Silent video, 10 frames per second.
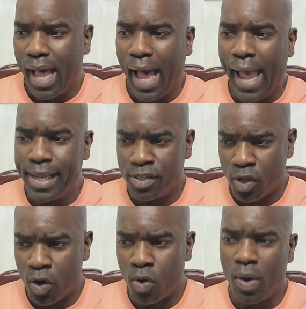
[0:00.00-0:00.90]
I
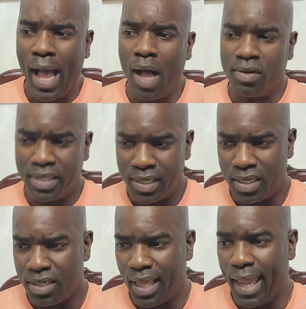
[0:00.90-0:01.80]
know I'll
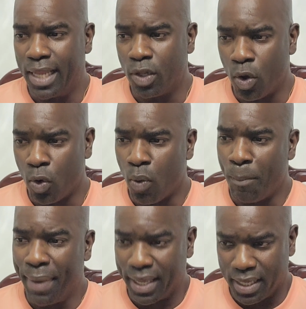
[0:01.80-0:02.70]
need a local
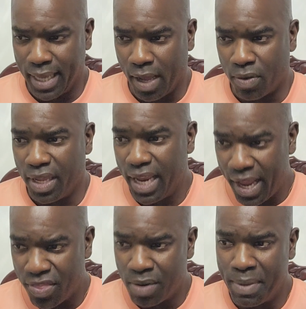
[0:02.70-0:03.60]
bank account
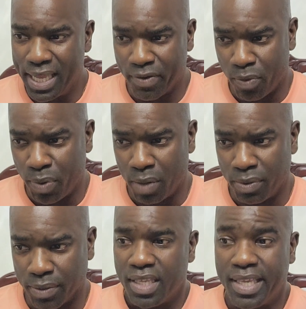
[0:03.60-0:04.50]
in the Dominican
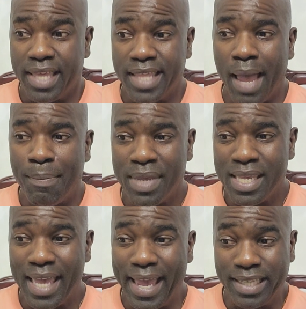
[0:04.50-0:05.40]
Republic. Can that
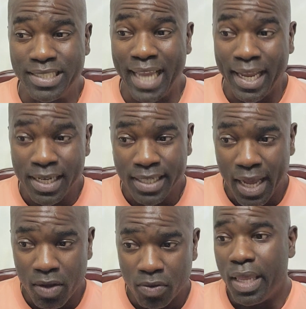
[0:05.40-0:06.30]
be a checking
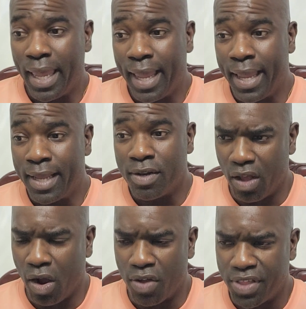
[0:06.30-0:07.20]
account? And
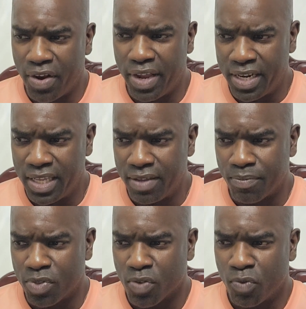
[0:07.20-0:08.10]
are there
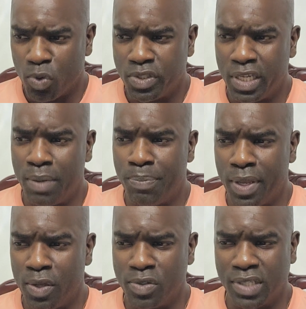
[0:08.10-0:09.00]
any routine
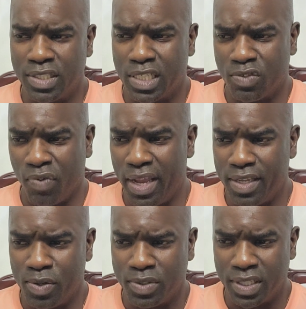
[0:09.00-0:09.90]
bills such as
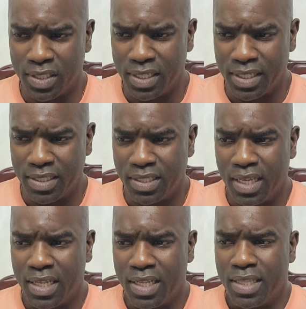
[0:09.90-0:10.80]
rent and utilities
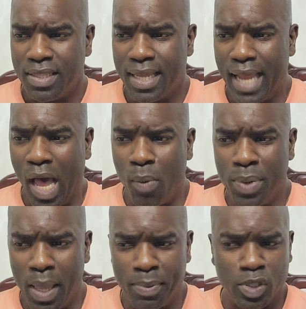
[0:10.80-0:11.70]
that I'll
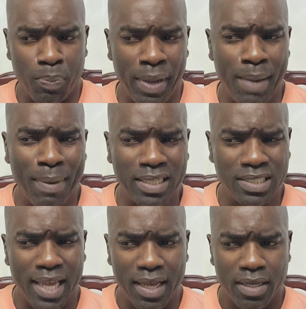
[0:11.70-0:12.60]
be able to pay by
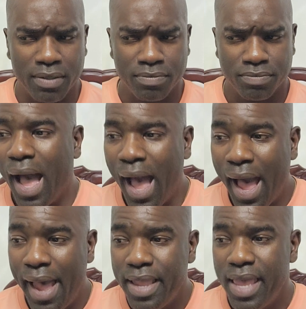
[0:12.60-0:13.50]
check?
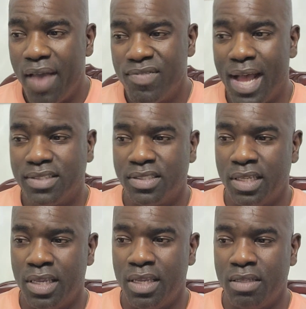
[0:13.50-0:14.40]
I have not
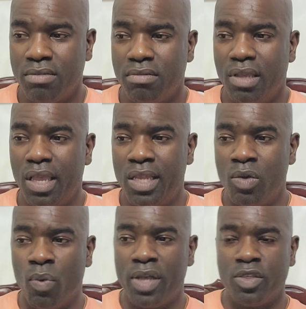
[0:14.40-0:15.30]
seen
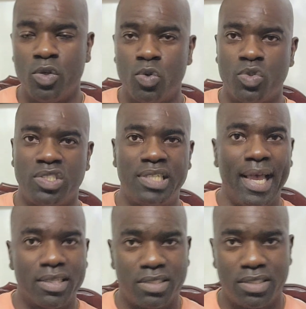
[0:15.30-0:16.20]
anyone use
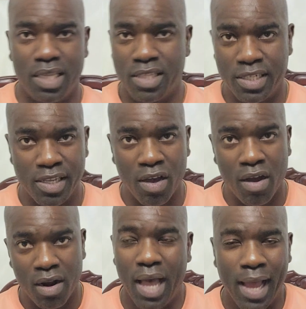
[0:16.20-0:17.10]
checks in the
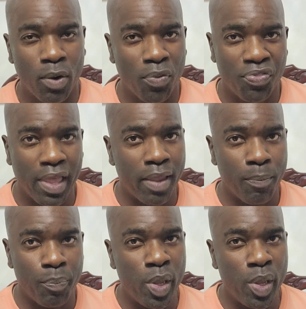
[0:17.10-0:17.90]
DR. I don't think